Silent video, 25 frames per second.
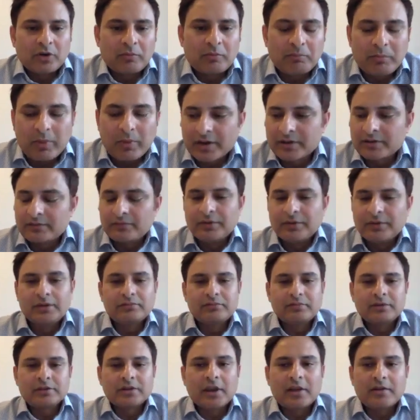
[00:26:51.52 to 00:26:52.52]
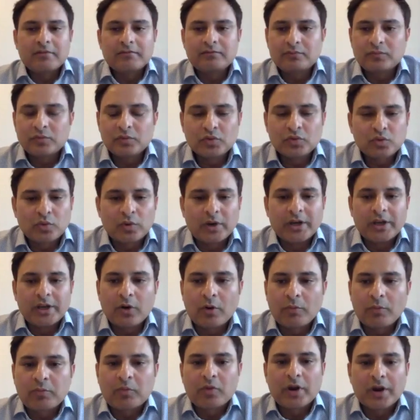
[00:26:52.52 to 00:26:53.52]
bucked with, say, 20
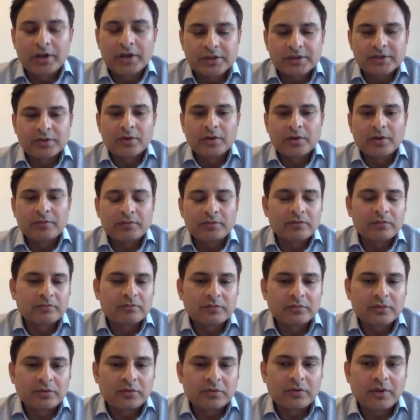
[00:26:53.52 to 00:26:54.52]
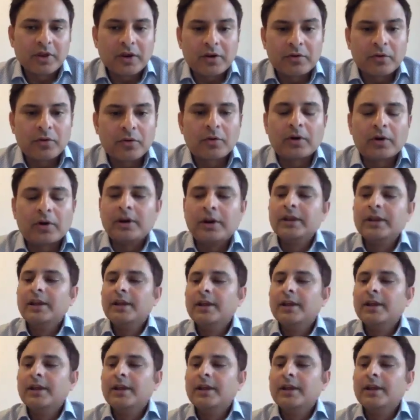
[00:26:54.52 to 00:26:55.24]
operators going through their door.